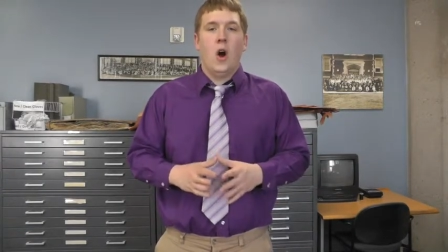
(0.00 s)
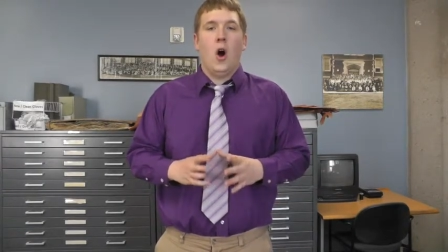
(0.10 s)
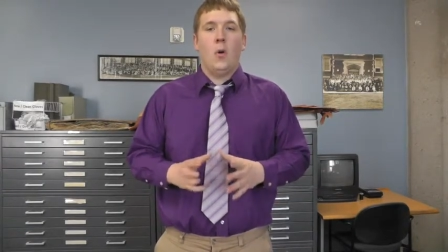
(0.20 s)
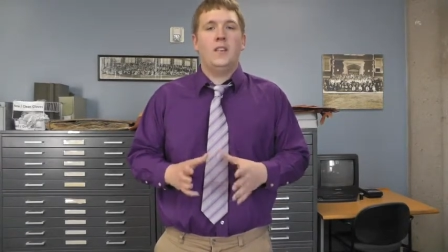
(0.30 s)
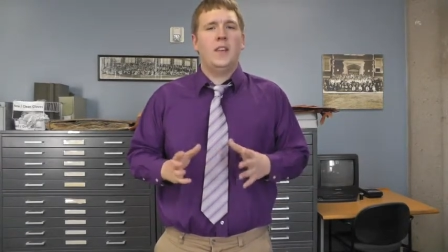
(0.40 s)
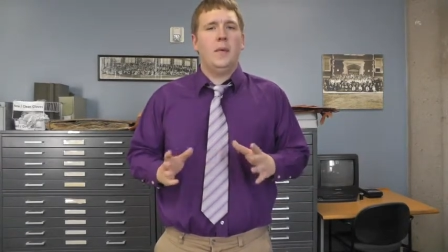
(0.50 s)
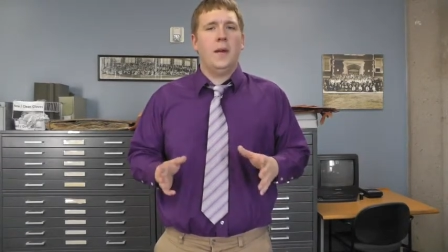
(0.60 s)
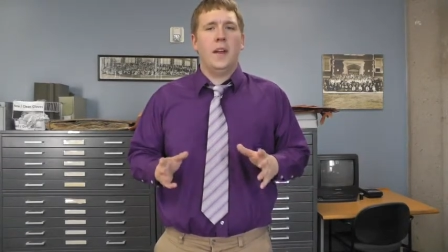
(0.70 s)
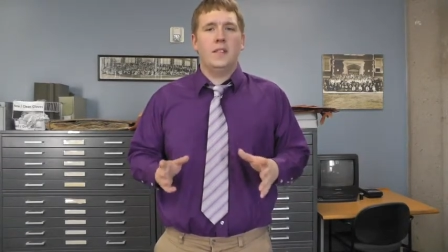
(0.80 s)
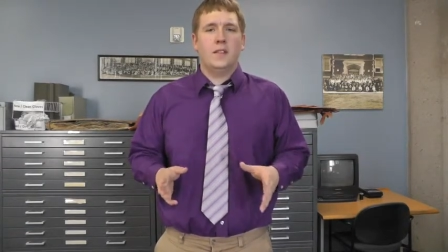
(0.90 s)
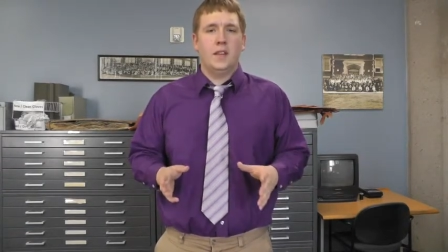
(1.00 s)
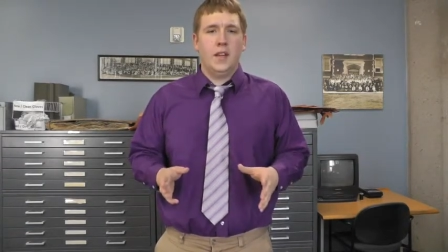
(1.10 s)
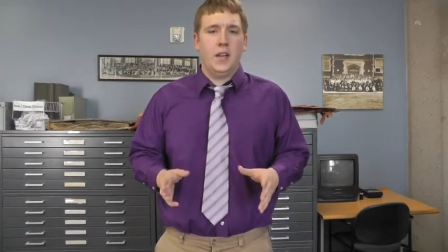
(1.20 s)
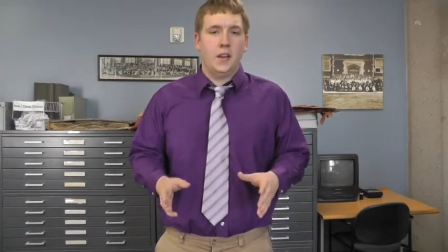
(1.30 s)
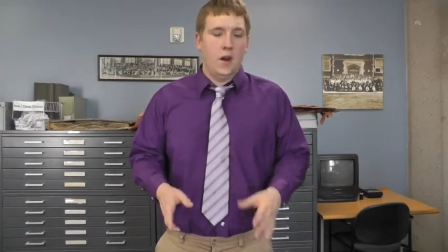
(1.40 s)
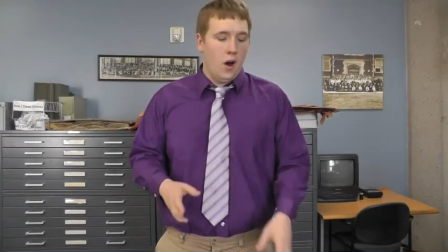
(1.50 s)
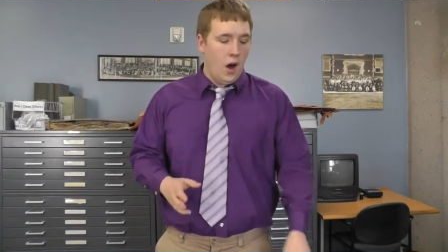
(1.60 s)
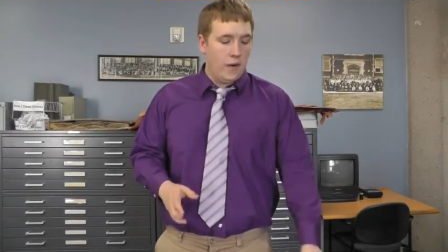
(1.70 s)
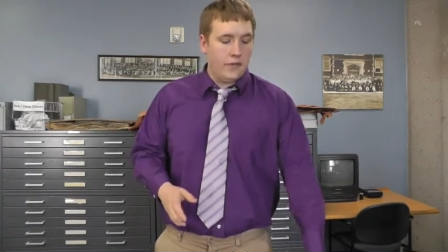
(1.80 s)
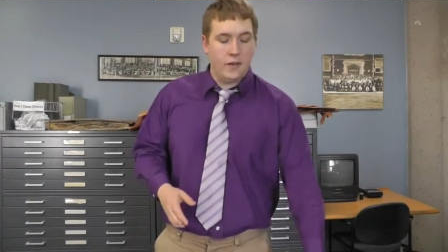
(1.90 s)
Always keep hands clean,
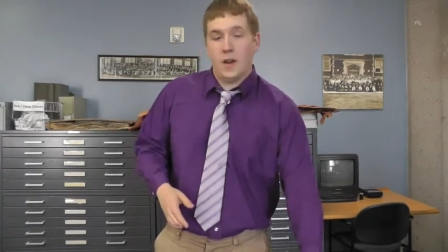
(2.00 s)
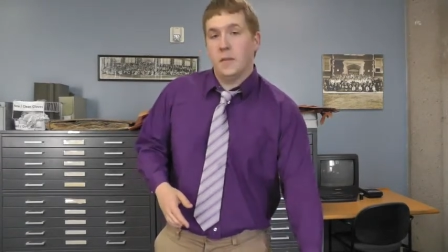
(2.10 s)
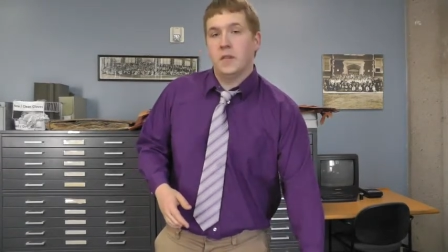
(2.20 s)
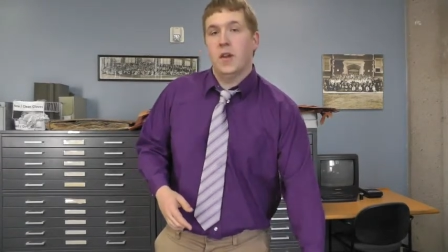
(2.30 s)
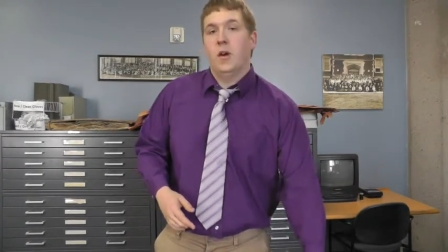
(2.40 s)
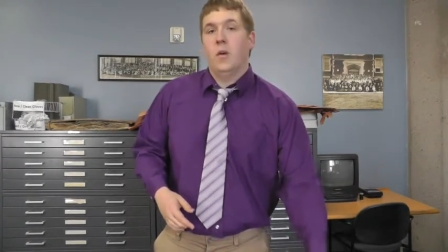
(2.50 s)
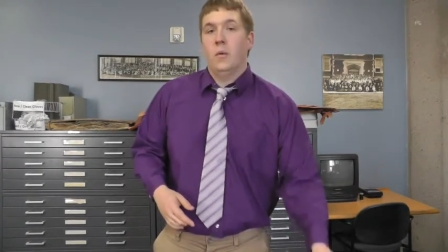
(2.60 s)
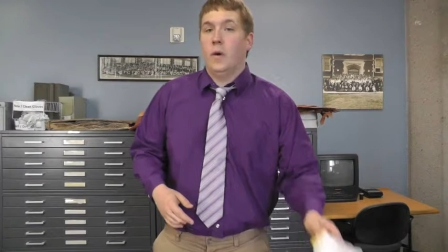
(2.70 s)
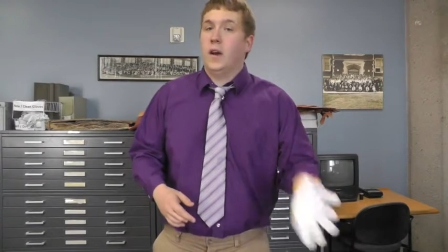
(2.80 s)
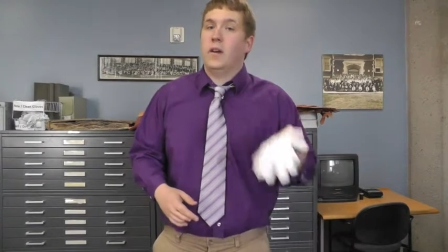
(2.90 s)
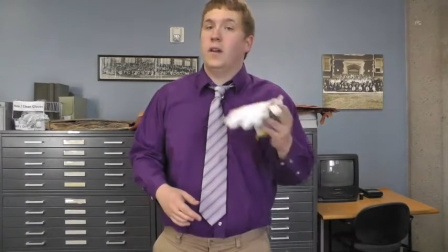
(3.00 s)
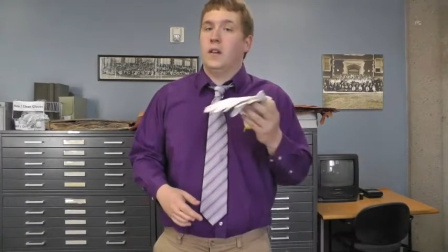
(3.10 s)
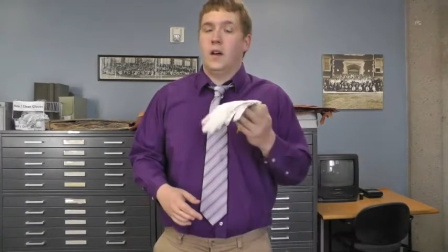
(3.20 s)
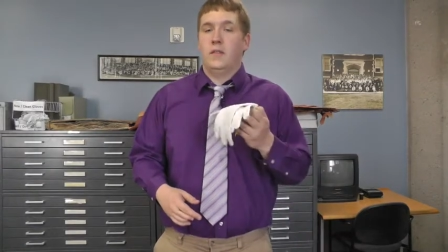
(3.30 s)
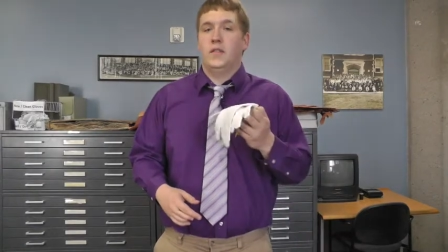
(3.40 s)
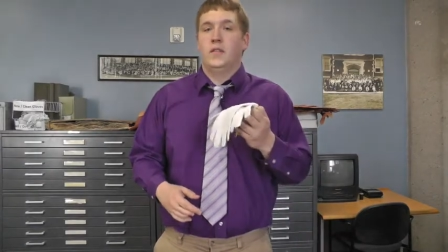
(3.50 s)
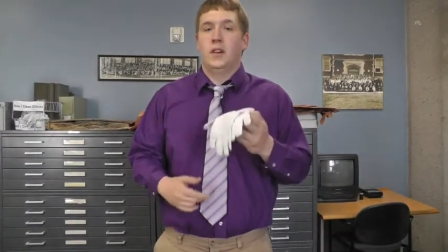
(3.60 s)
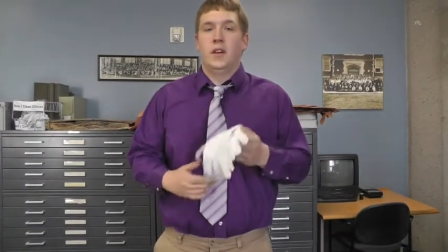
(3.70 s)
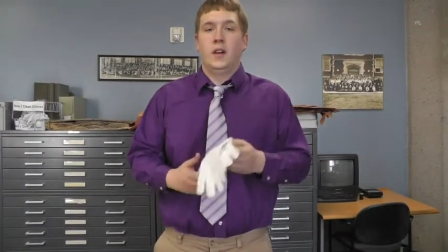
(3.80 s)
oftentimes wearing gloves.